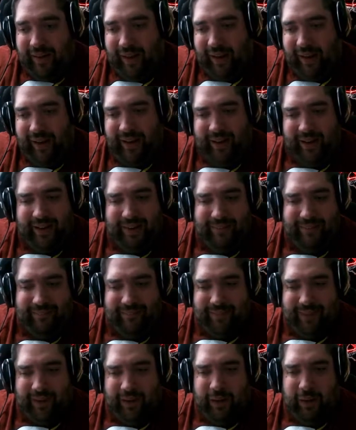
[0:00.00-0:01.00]
Like,
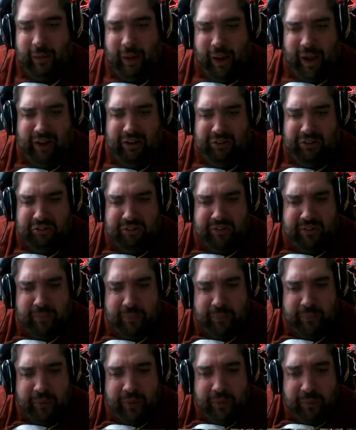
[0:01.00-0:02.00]
I just
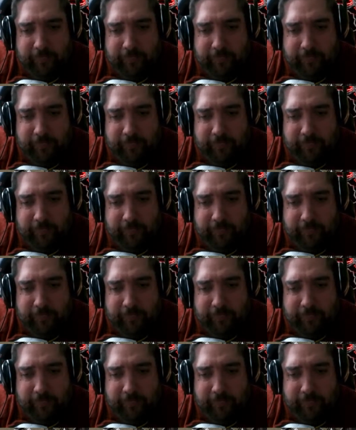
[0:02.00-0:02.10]
don't know.